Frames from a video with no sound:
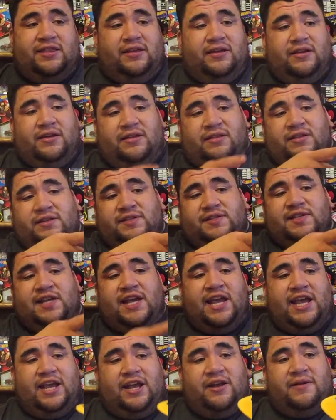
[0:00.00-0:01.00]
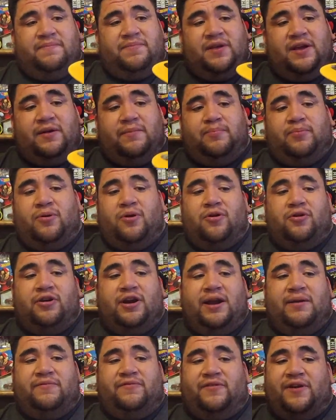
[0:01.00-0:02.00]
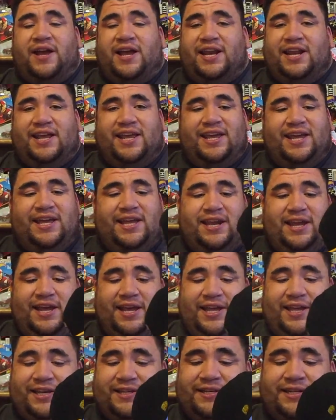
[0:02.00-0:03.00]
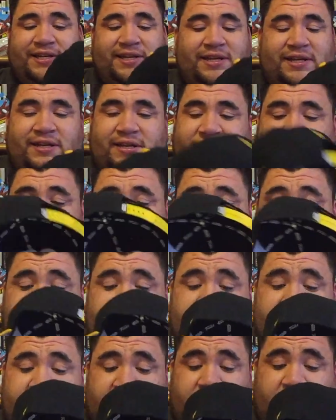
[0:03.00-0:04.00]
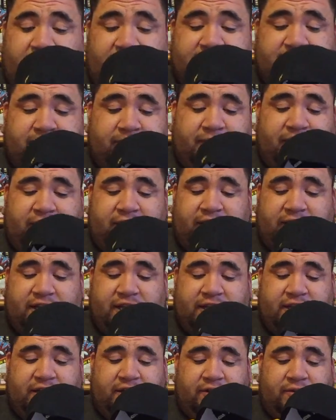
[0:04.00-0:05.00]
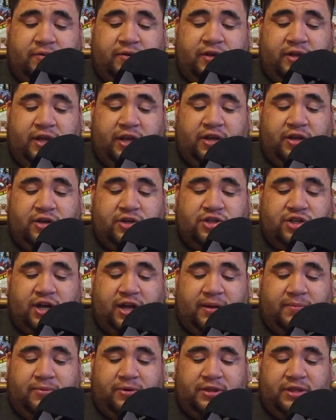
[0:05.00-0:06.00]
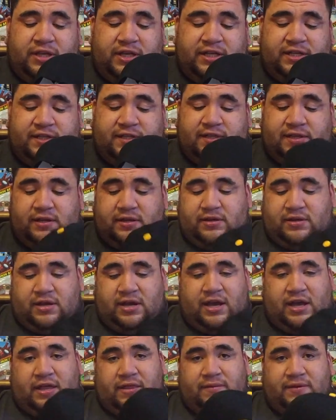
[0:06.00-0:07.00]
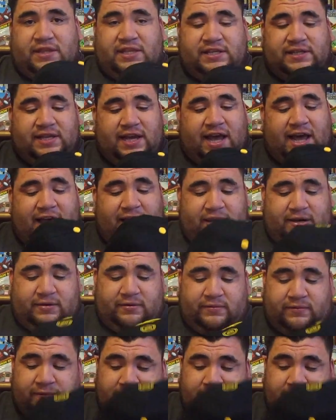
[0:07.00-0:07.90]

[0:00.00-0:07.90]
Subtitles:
the saying up there, programmed for etiquette, and just awesome. I think they did a really good job with this hat.